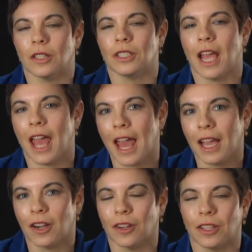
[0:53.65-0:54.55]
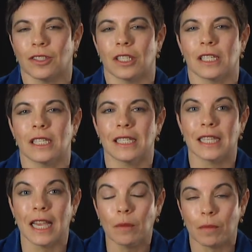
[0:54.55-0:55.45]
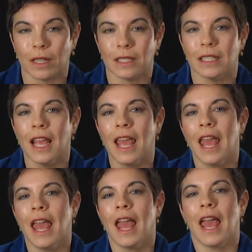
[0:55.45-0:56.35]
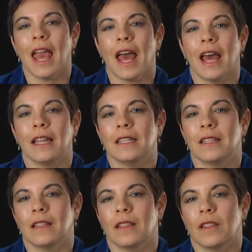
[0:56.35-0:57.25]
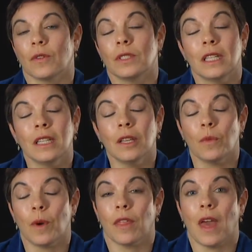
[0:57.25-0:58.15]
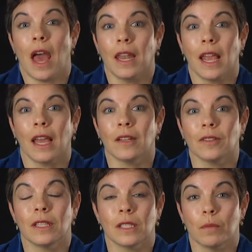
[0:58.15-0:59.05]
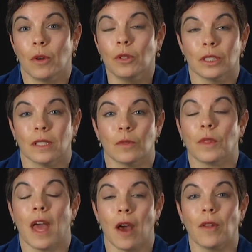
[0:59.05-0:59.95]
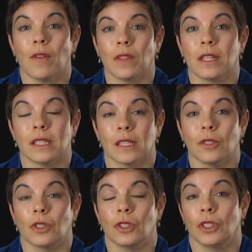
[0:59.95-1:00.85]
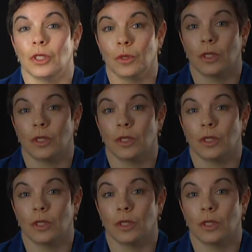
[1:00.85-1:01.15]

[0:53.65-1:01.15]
there's anger, there's excitement, and they're dealing with how to handle these emotions without having the skills to do